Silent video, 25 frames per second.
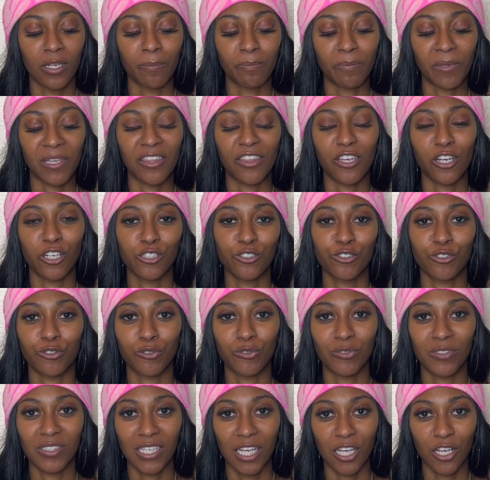be their
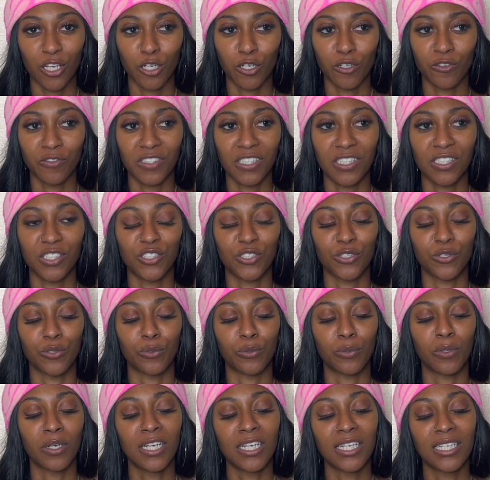true selves and
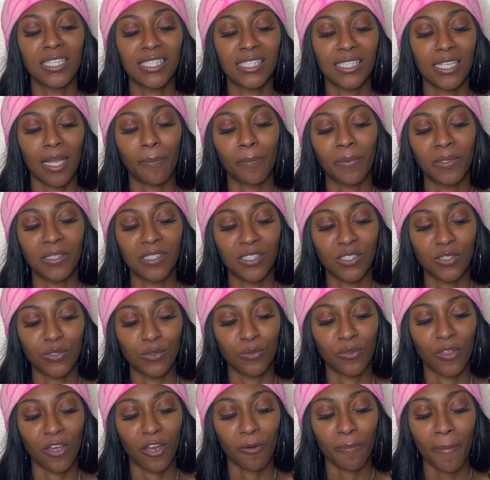to step
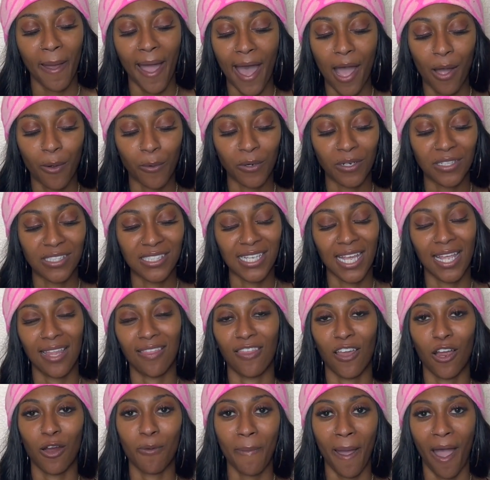into their power and take
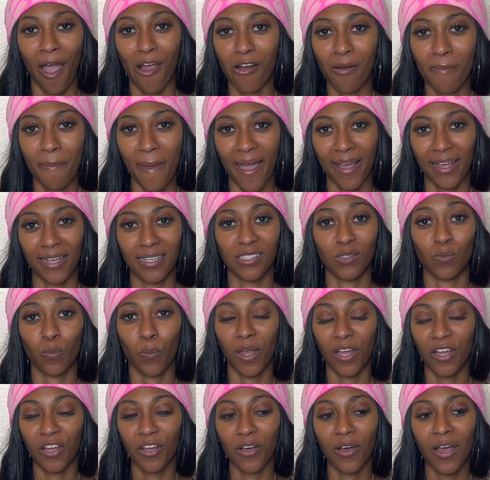their power back as
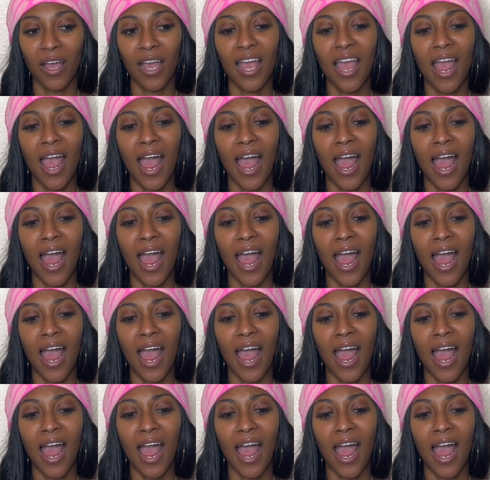well,